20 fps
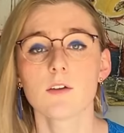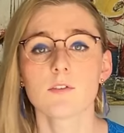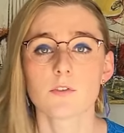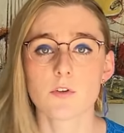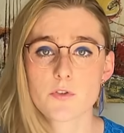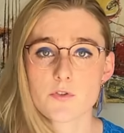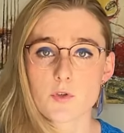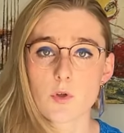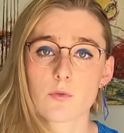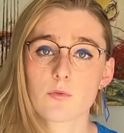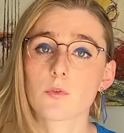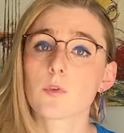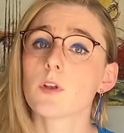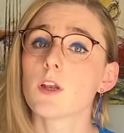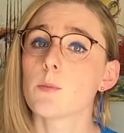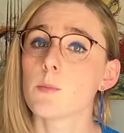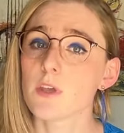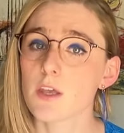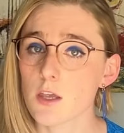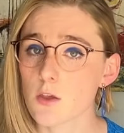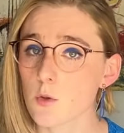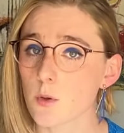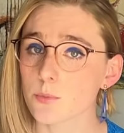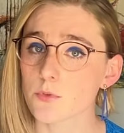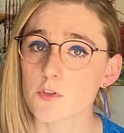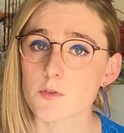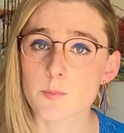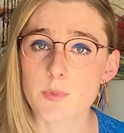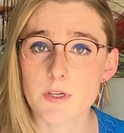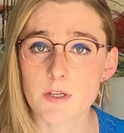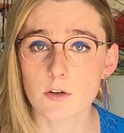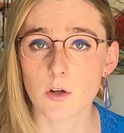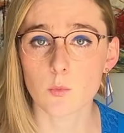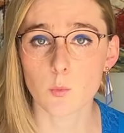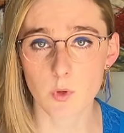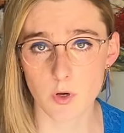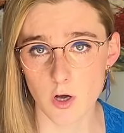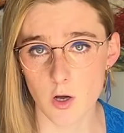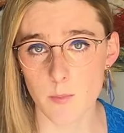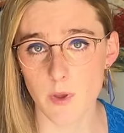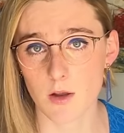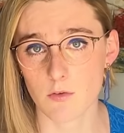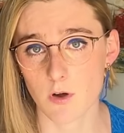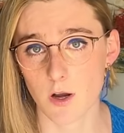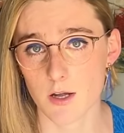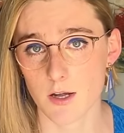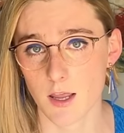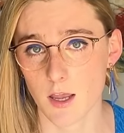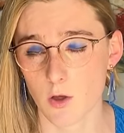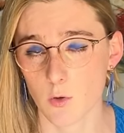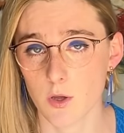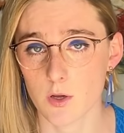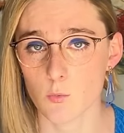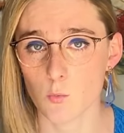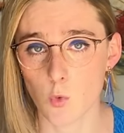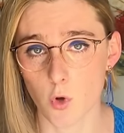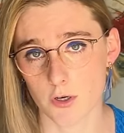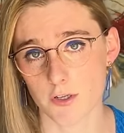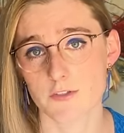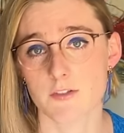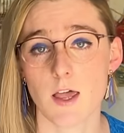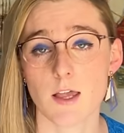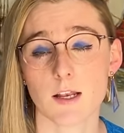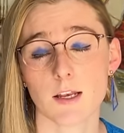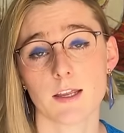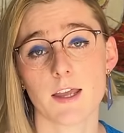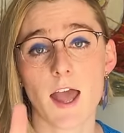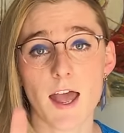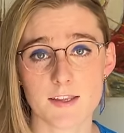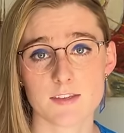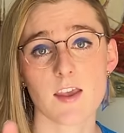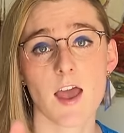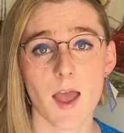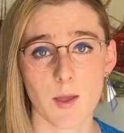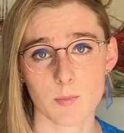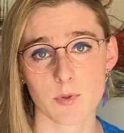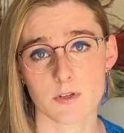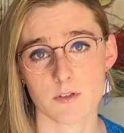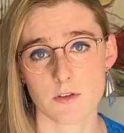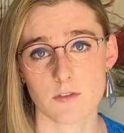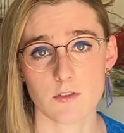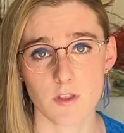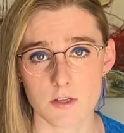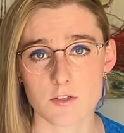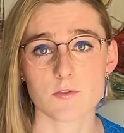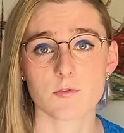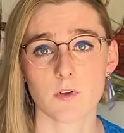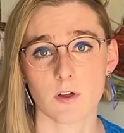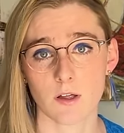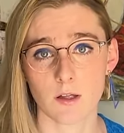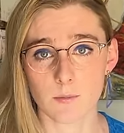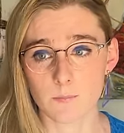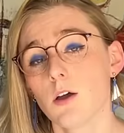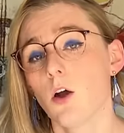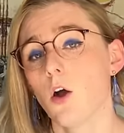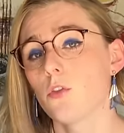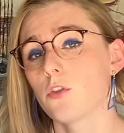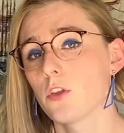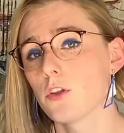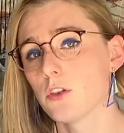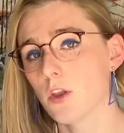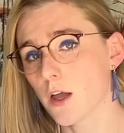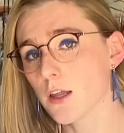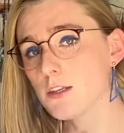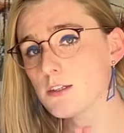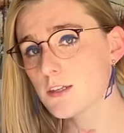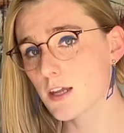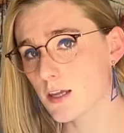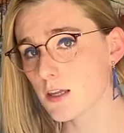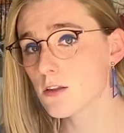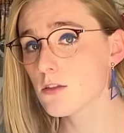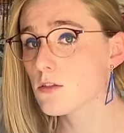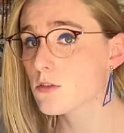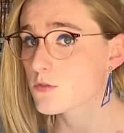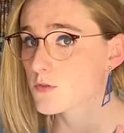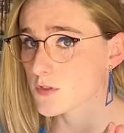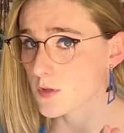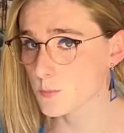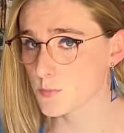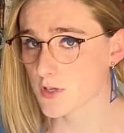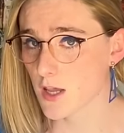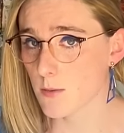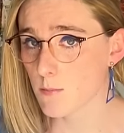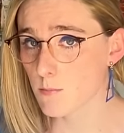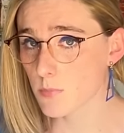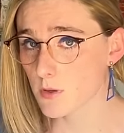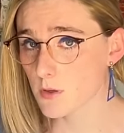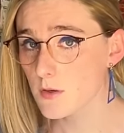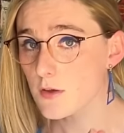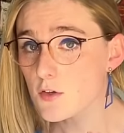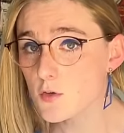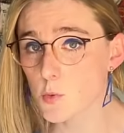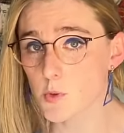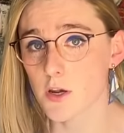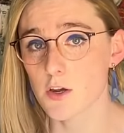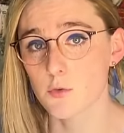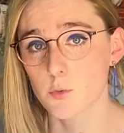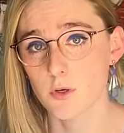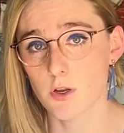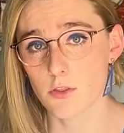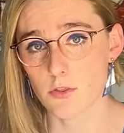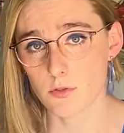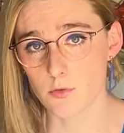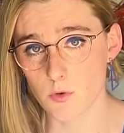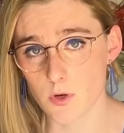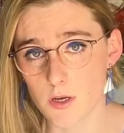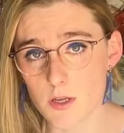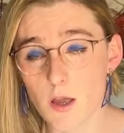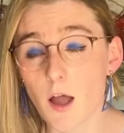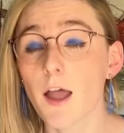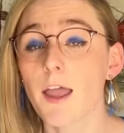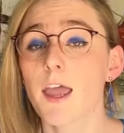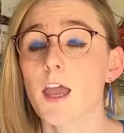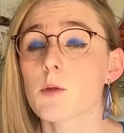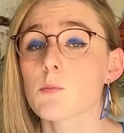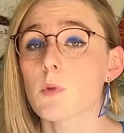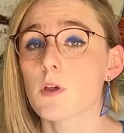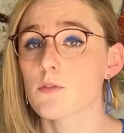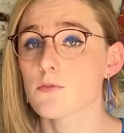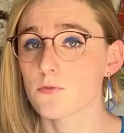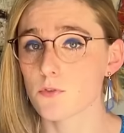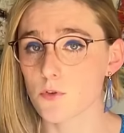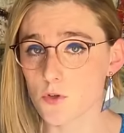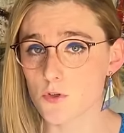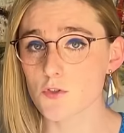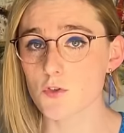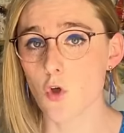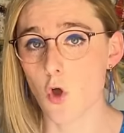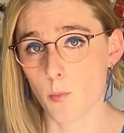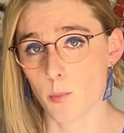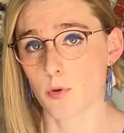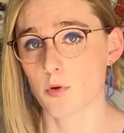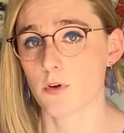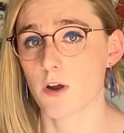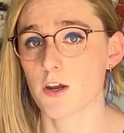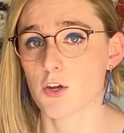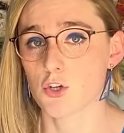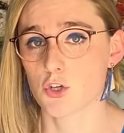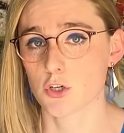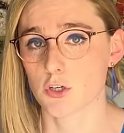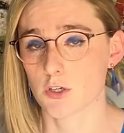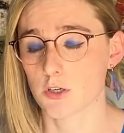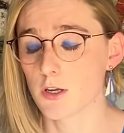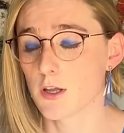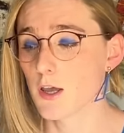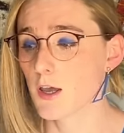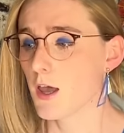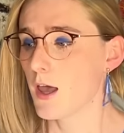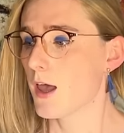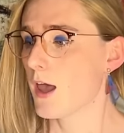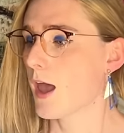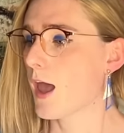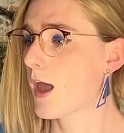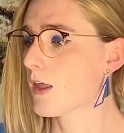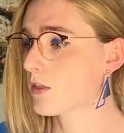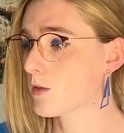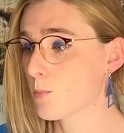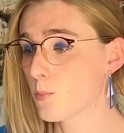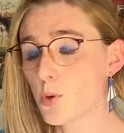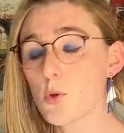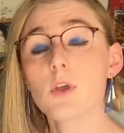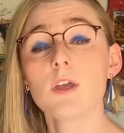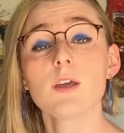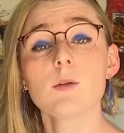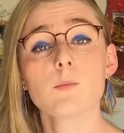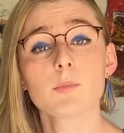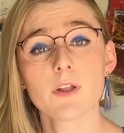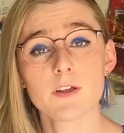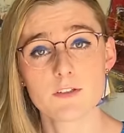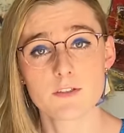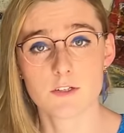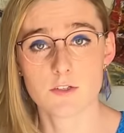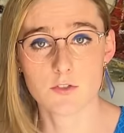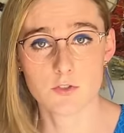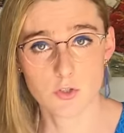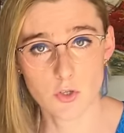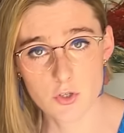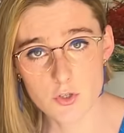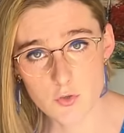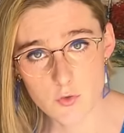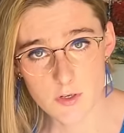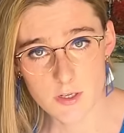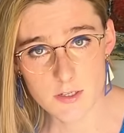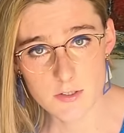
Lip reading: First off, let me get you up to speed on where I'm at right now and what exactly has happened thus far. On the 19th of September 2023, I had my first operation at the Phuket Plastic Surgery